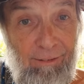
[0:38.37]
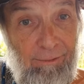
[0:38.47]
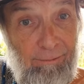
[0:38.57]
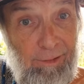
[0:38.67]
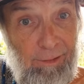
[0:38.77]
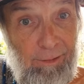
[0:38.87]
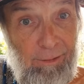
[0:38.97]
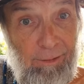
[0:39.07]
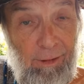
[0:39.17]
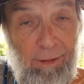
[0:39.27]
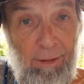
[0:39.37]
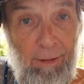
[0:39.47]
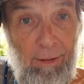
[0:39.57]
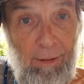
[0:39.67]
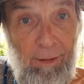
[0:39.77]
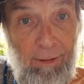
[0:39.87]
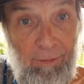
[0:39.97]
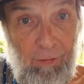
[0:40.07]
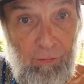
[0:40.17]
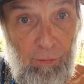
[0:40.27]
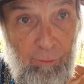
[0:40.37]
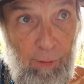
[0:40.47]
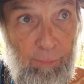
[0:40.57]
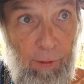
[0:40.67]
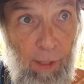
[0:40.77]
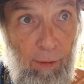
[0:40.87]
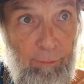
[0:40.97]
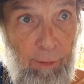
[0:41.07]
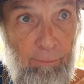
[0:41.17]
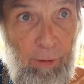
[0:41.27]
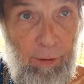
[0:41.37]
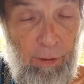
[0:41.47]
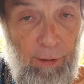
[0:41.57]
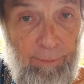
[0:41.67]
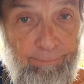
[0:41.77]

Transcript: Well, until she flipped out completely.